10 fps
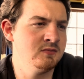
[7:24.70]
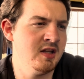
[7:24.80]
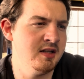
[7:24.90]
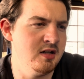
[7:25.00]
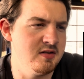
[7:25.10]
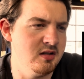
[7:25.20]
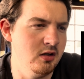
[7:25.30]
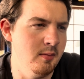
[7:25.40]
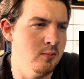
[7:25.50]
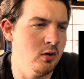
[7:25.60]
And here's a
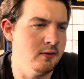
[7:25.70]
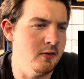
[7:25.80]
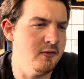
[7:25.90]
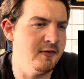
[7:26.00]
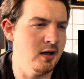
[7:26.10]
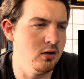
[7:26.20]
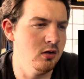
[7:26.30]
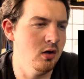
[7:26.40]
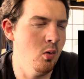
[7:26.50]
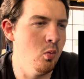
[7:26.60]
little bit more of a
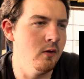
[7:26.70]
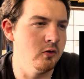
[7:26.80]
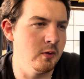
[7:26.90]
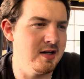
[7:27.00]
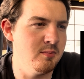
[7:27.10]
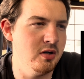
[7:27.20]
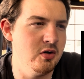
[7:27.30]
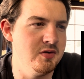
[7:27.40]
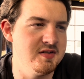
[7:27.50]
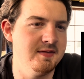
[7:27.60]
feral Wolverine
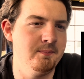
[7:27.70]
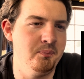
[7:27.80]
pose.